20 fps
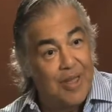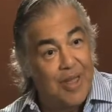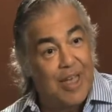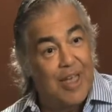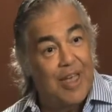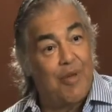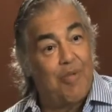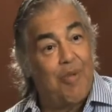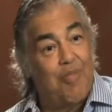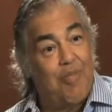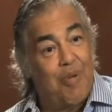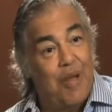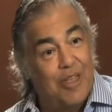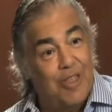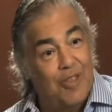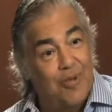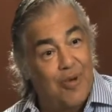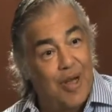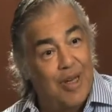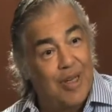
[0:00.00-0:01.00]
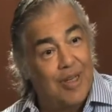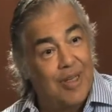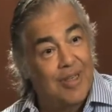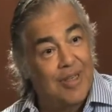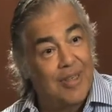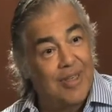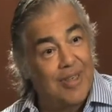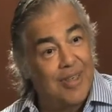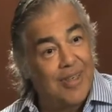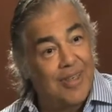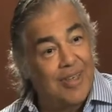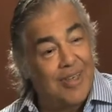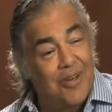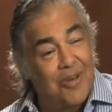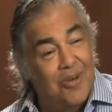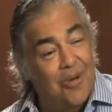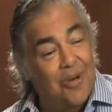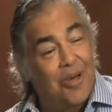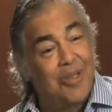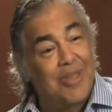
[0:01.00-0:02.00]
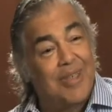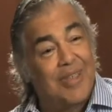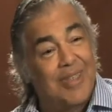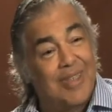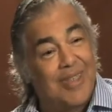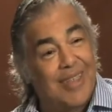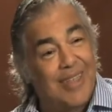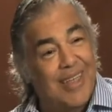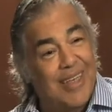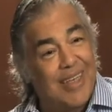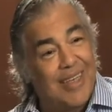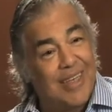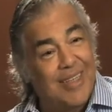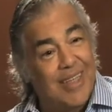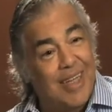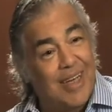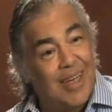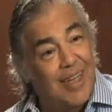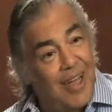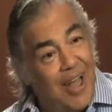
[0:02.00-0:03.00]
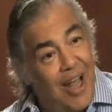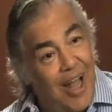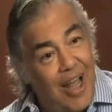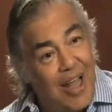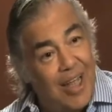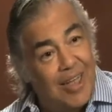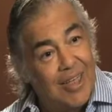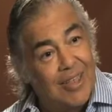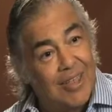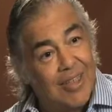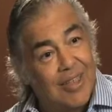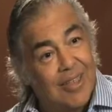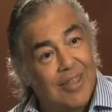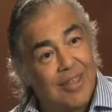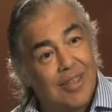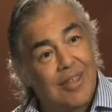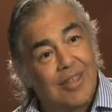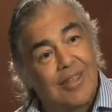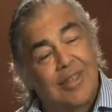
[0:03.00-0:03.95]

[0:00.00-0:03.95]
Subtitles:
They keep perpetuating all these things that are lies.